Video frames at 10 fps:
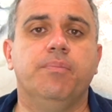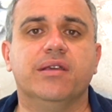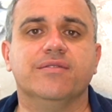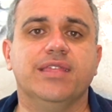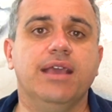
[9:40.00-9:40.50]

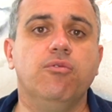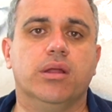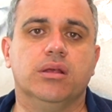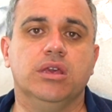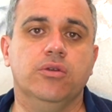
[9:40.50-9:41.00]
because they
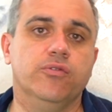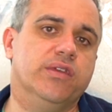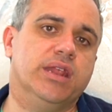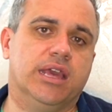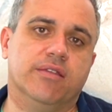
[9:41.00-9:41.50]
want to use
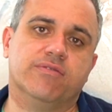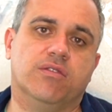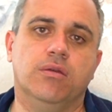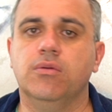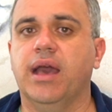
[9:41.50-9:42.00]
it against
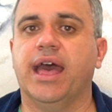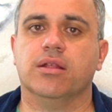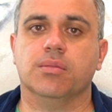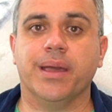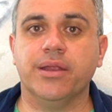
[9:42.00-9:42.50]
you
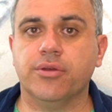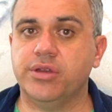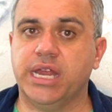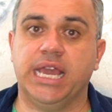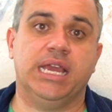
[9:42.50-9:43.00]
at a later
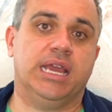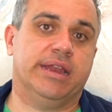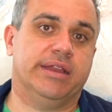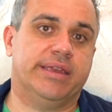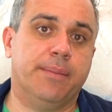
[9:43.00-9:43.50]
date
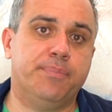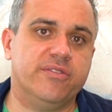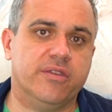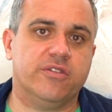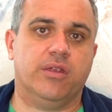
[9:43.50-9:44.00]
in a
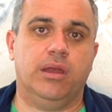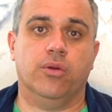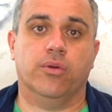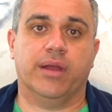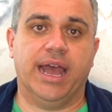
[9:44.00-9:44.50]
deposition
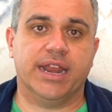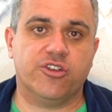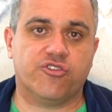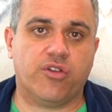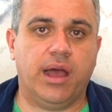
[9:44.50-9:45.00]
or at
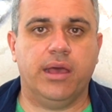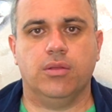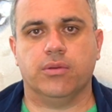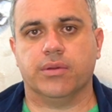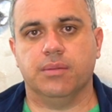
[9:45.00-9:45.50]
a
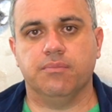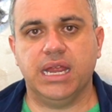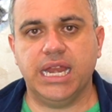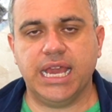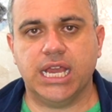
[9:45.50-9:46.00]
trial or in a
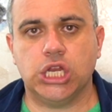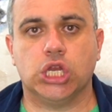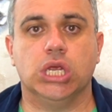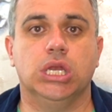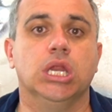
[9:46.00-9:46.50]

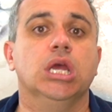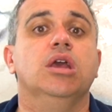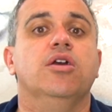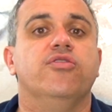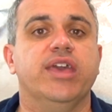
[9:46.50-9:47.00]
mediation.
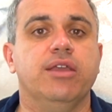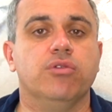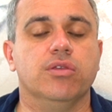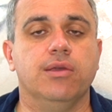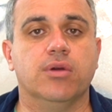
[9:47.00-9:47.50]
They
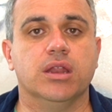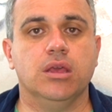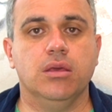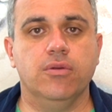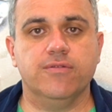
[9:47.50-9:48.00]
really want
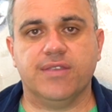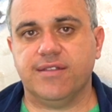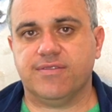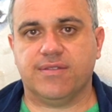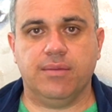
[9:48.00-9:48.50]
to use
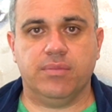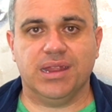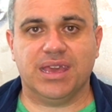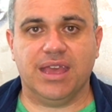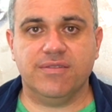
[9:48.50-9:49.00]
that statement
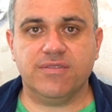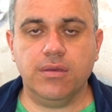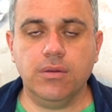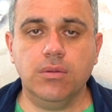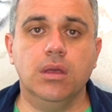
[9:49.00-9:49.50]
against
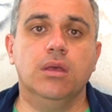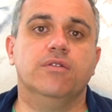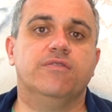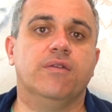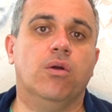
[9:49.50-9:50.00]
you.
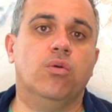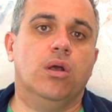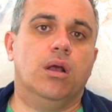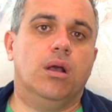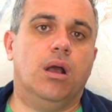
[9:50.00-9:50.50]
So